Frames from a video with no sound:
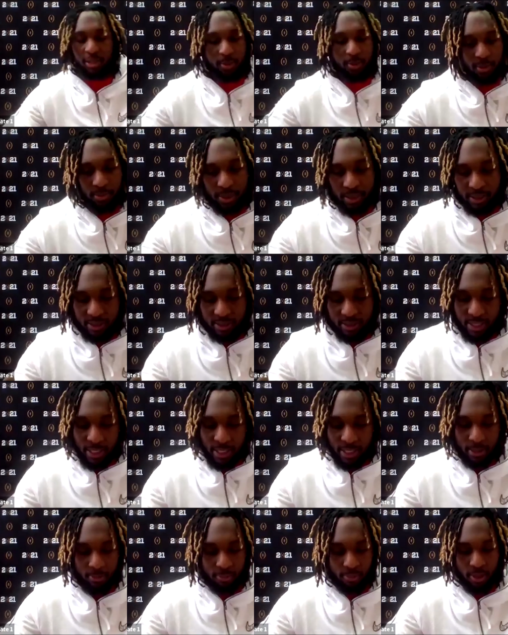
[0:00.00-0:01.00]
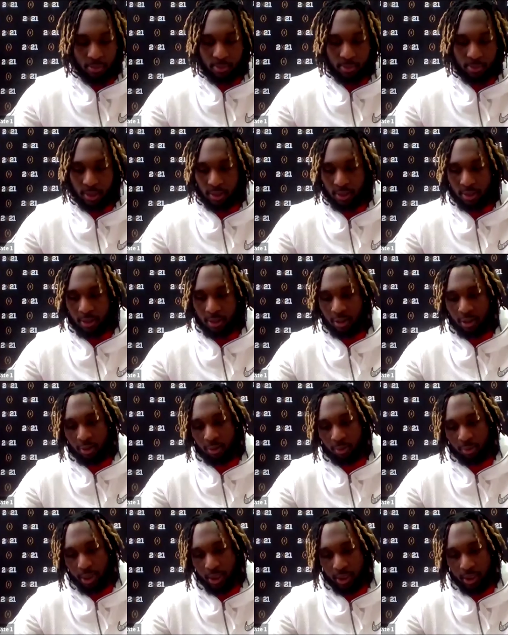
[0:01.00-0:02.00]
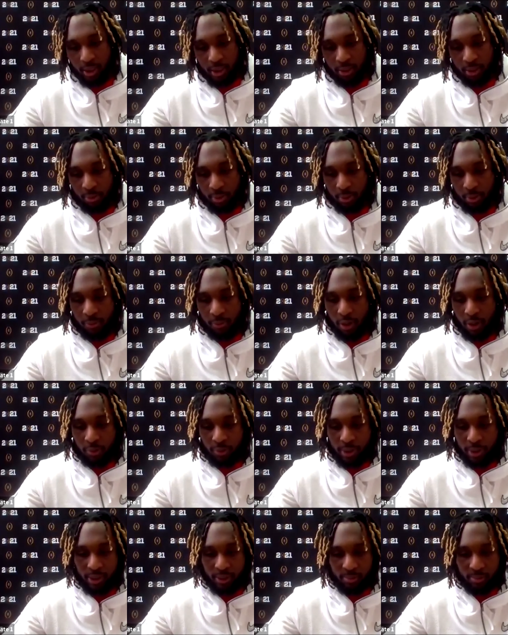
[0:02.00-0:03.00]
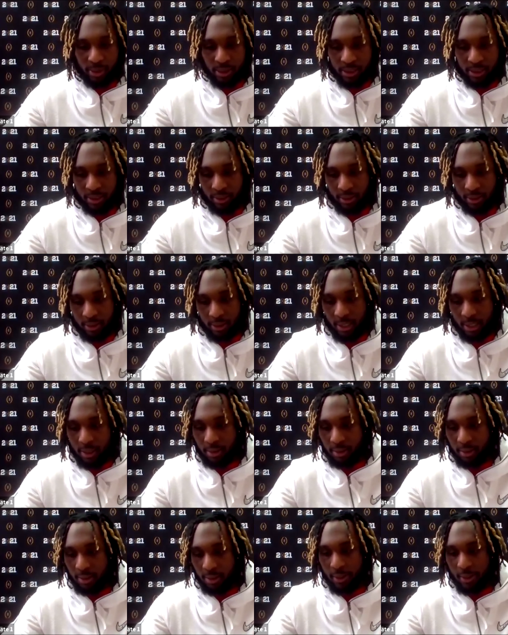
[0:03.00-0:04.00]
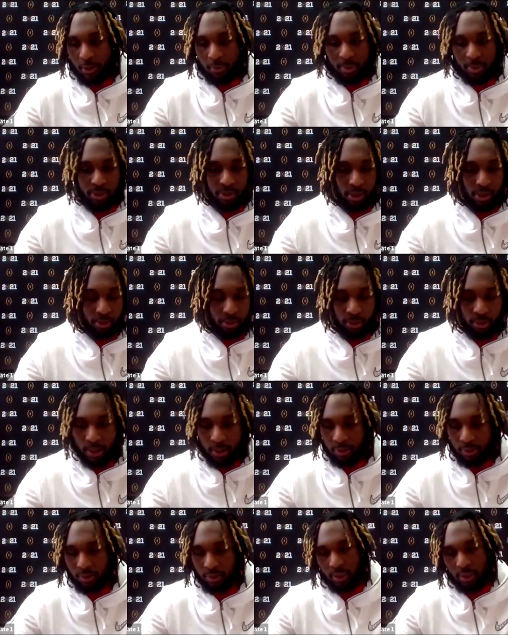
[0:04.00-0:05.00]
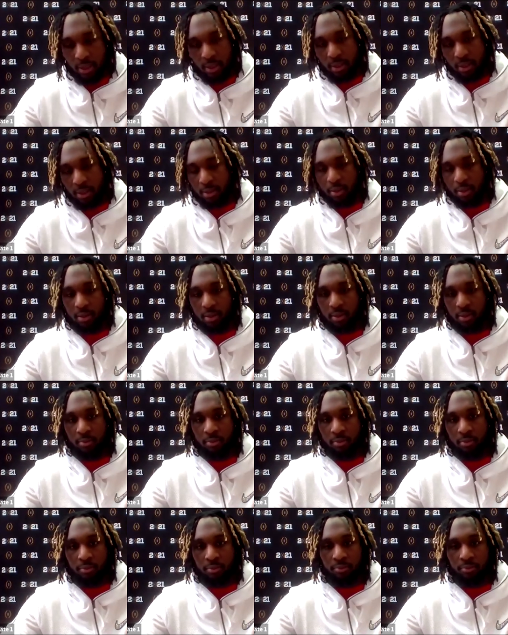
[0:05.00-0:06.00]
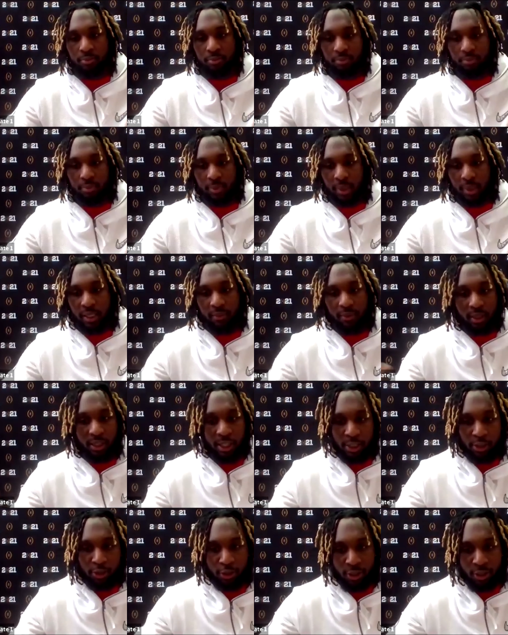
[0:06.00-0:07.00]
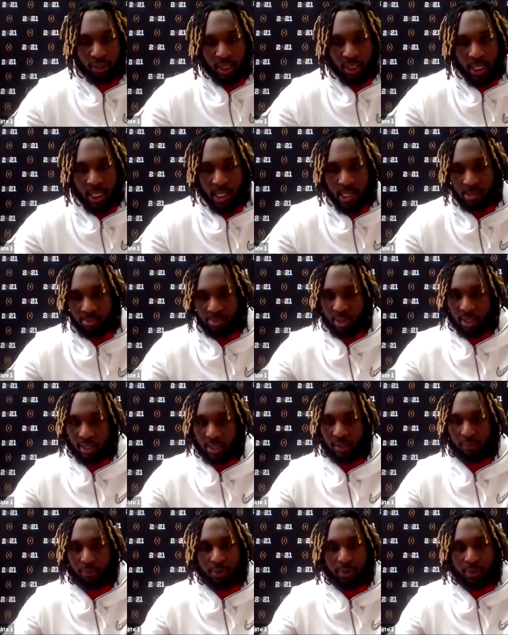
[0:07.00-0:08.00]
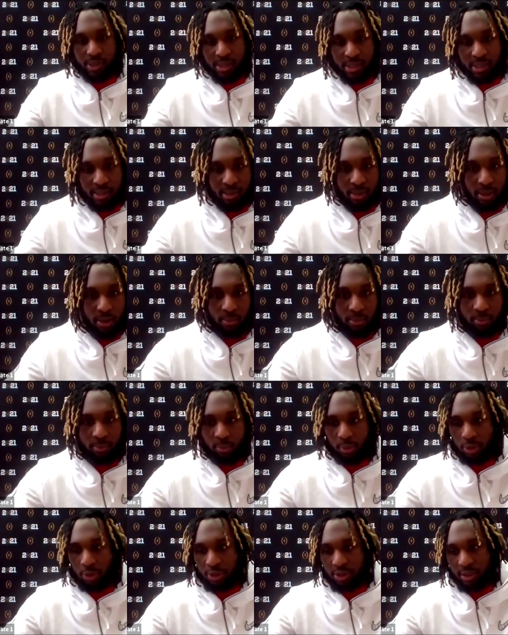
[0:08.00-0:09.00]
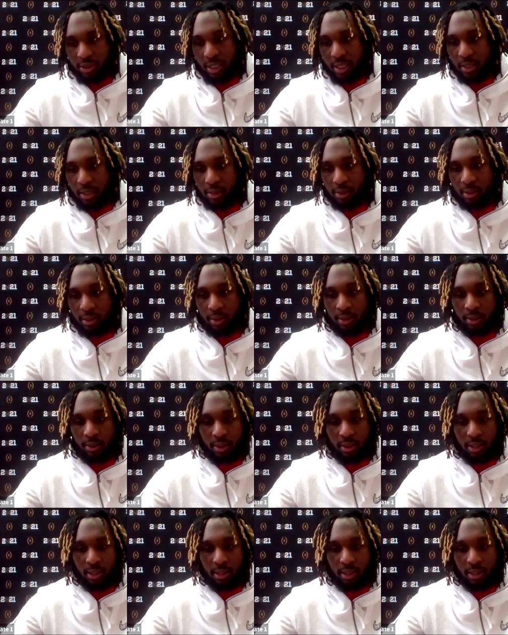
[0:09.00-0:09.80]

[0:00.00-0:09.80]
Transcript: has been the same. I mean, we've always been there to kind of help each other out. Even like during games, like if we see something, we'll just kind of